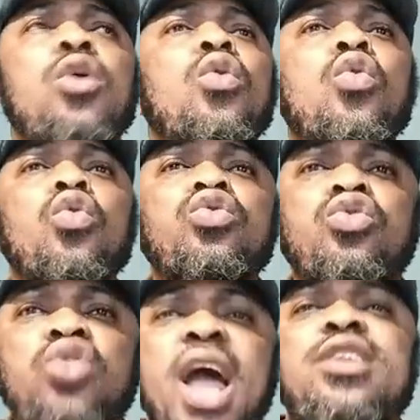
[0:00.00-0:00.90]
who
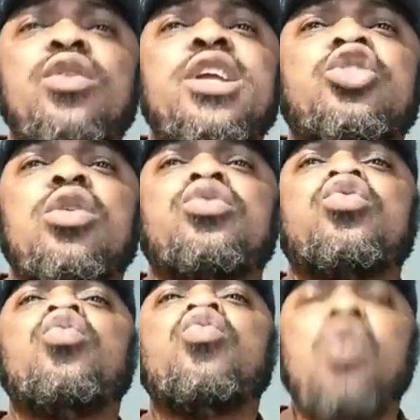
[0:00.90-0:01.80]
dragged the nation
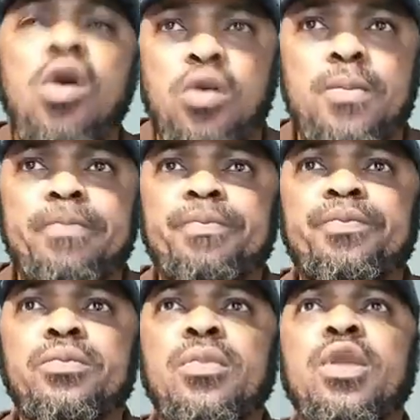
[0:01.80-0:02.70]
to war
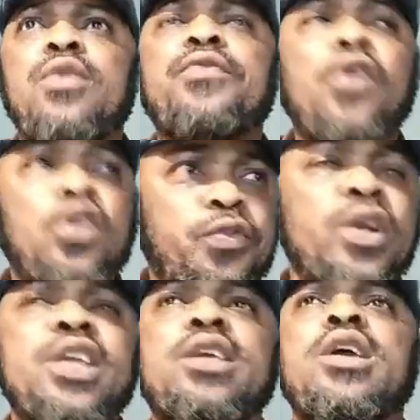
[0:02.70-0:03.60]

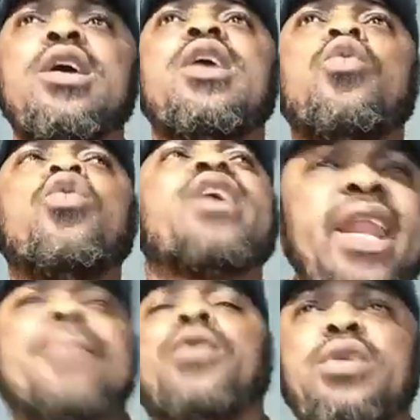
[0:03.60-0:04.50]
forcefully, we
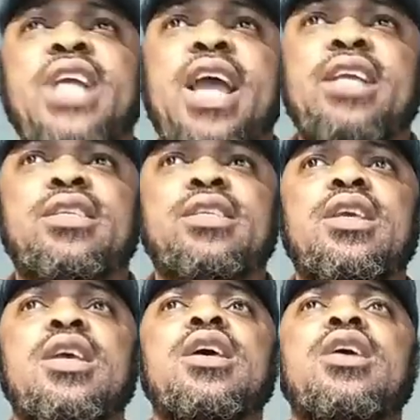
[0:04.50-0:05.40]
can apologize.
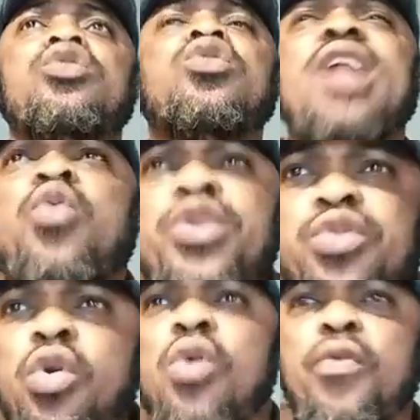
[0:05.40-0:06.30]
So that we
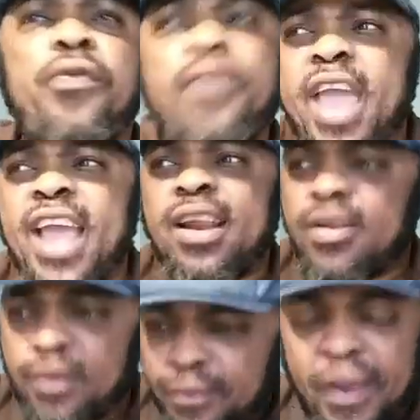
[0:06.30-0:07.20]
know fair
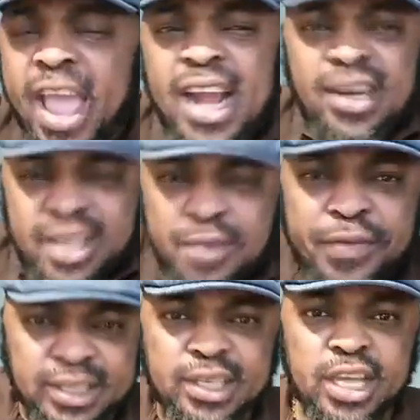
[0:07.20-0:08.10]

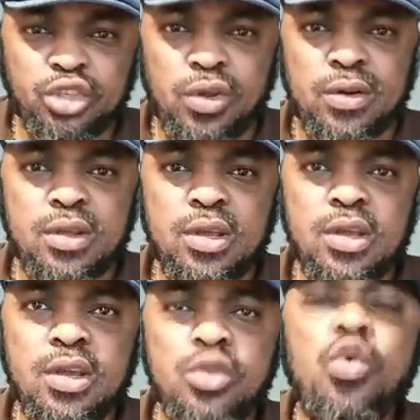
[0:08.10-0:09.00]
investigation.
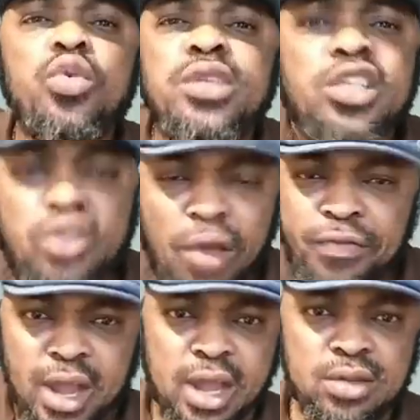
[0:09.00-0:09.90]
You will discover,